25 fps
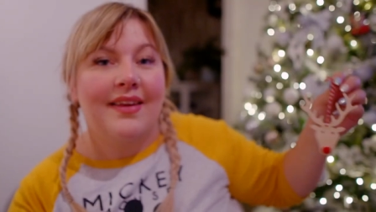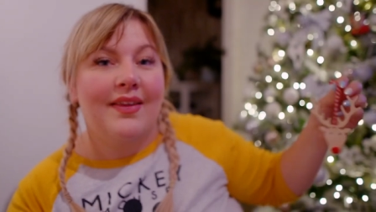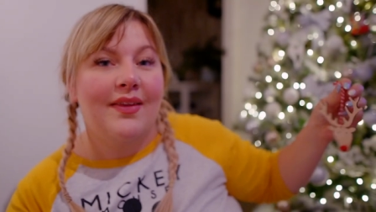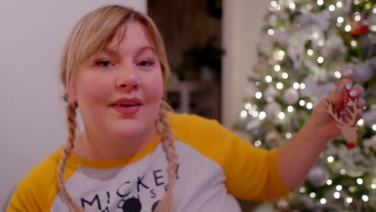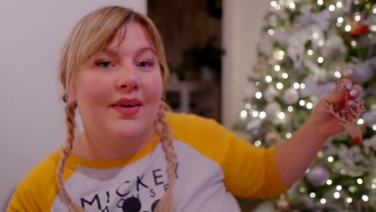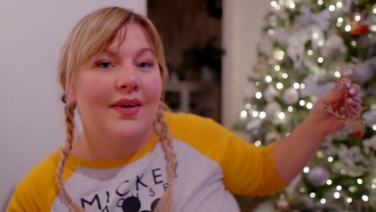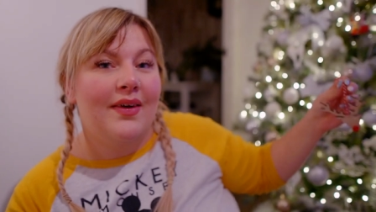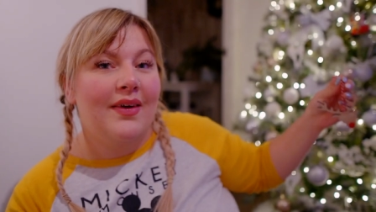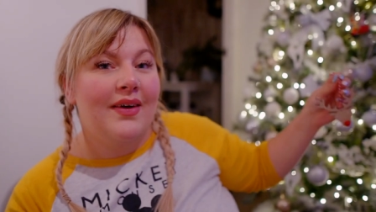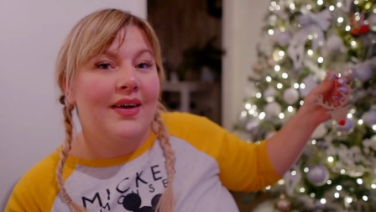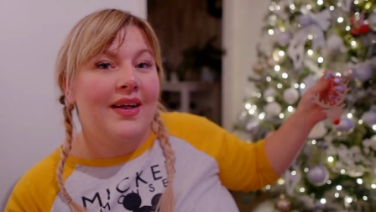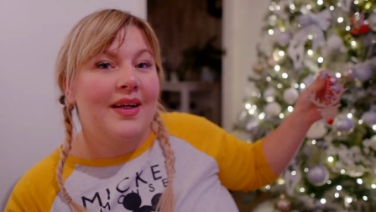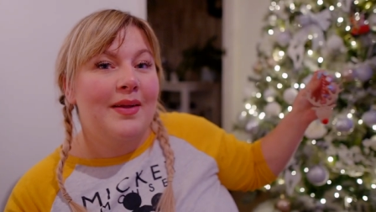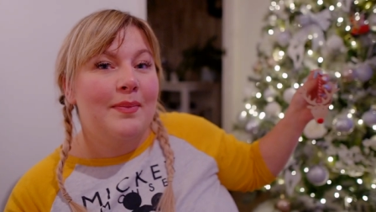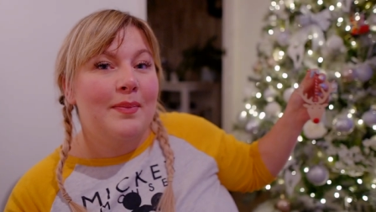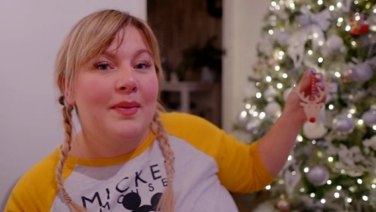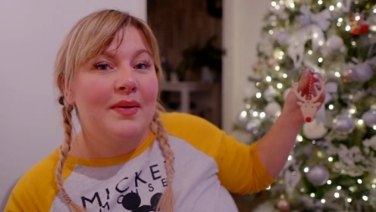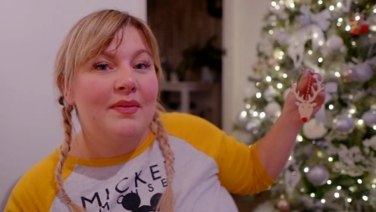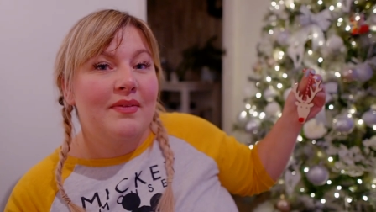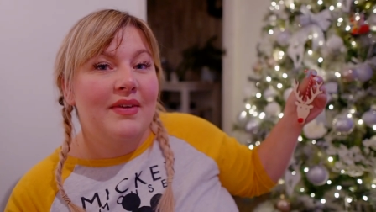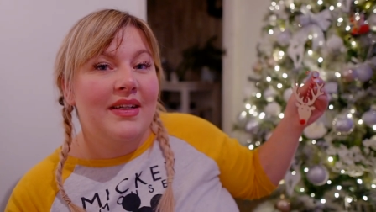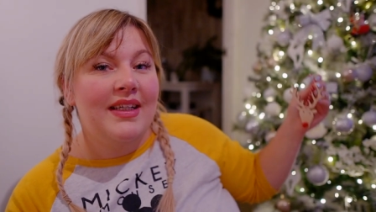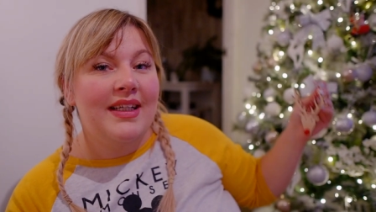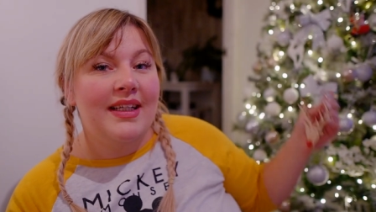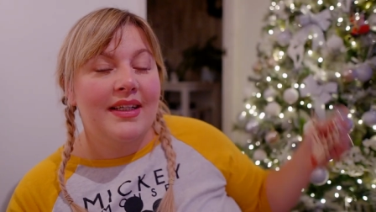I thought it'd
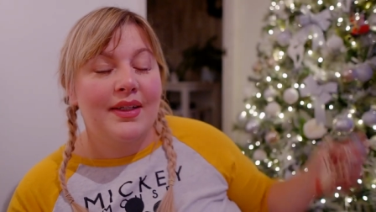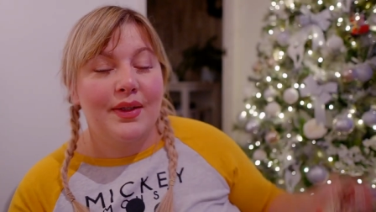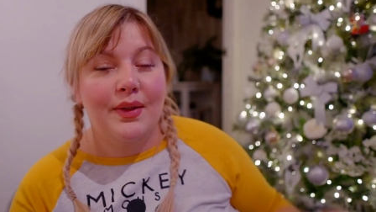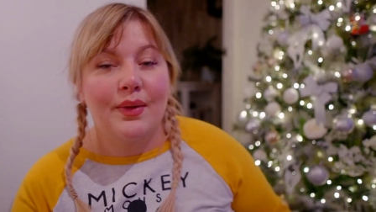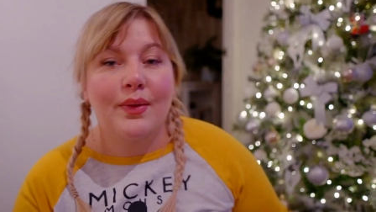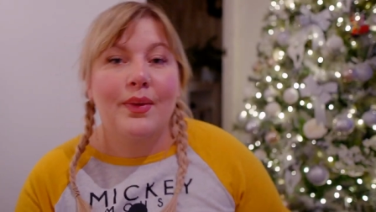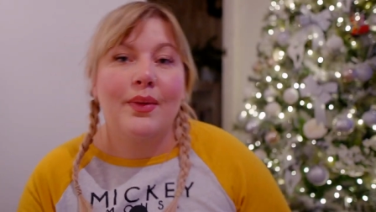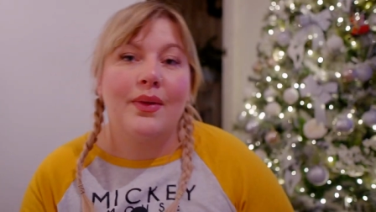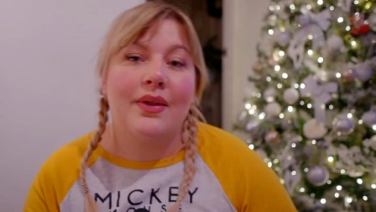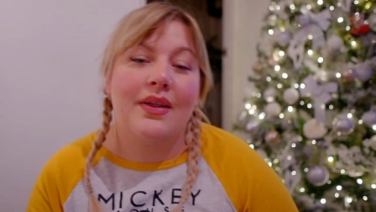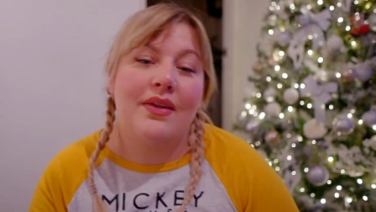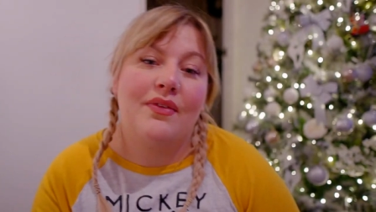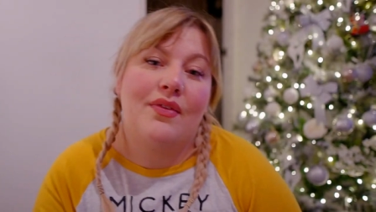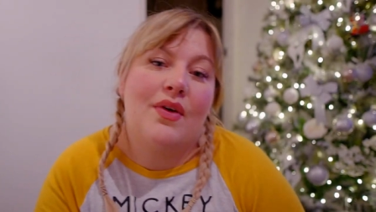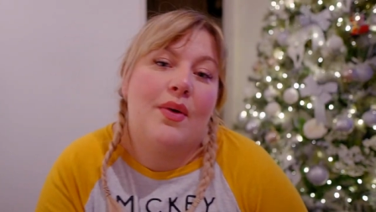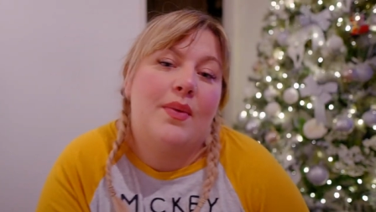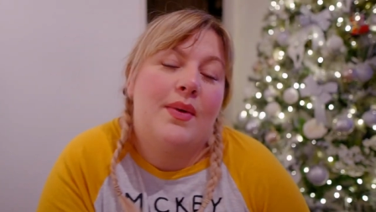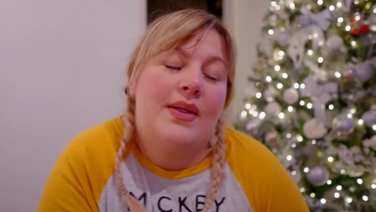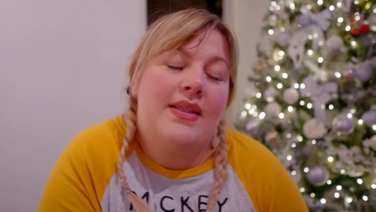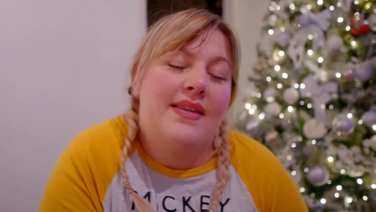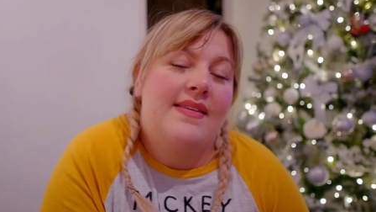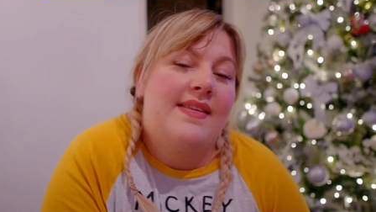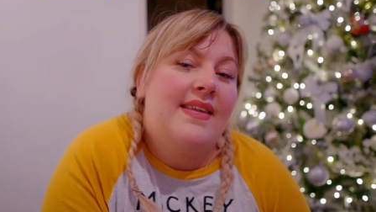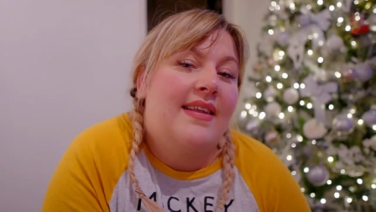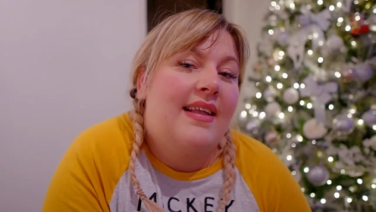be really cool if I went